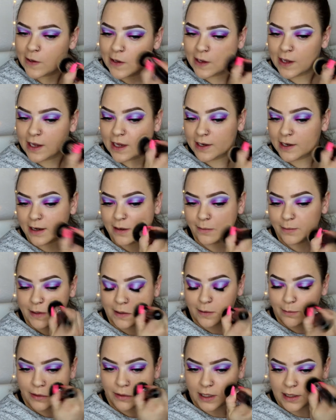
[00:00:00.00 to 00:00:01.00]
and I'm going
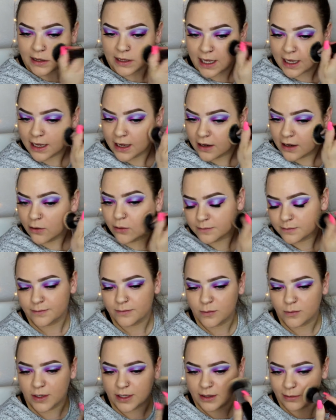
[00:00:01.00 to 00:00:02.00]
to blend that out
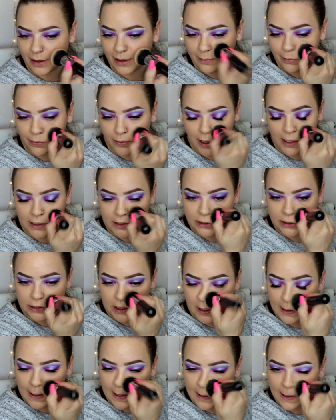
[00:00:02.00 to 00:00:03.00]
with my brush